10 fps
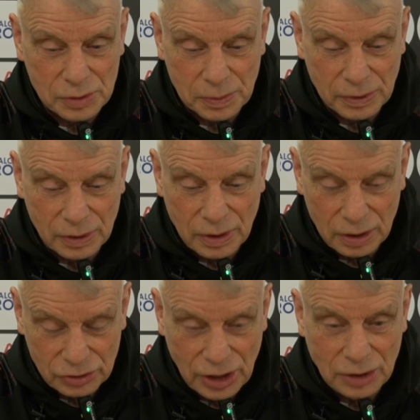but I
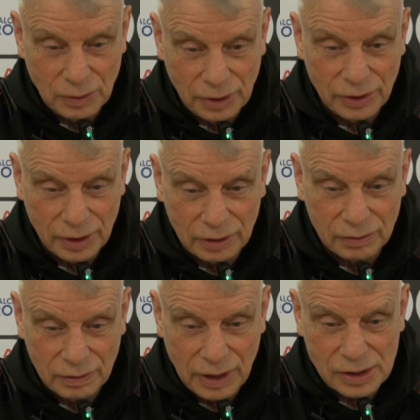genuinely
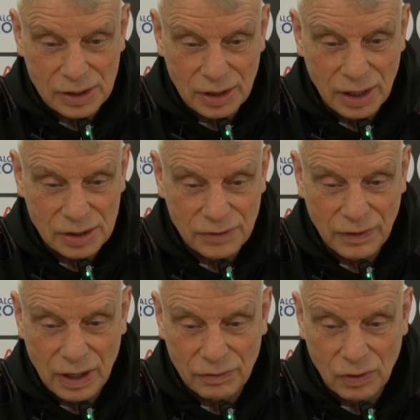think the
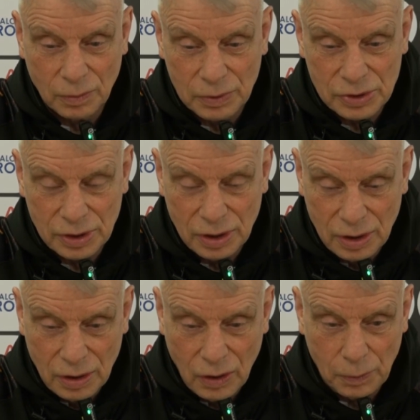1895 Cup is an
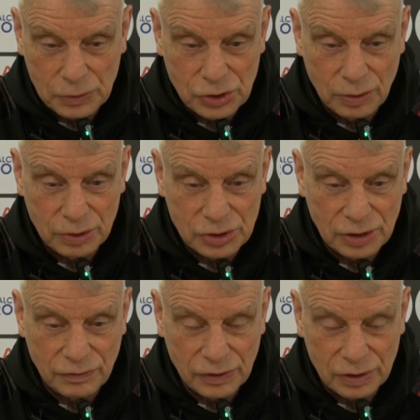opportunity
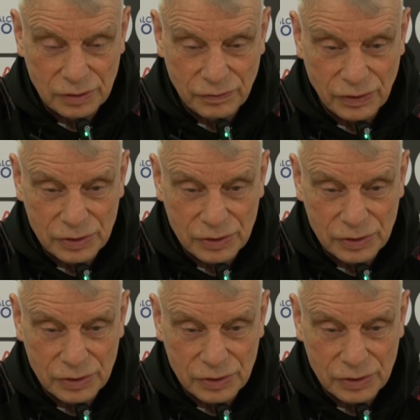for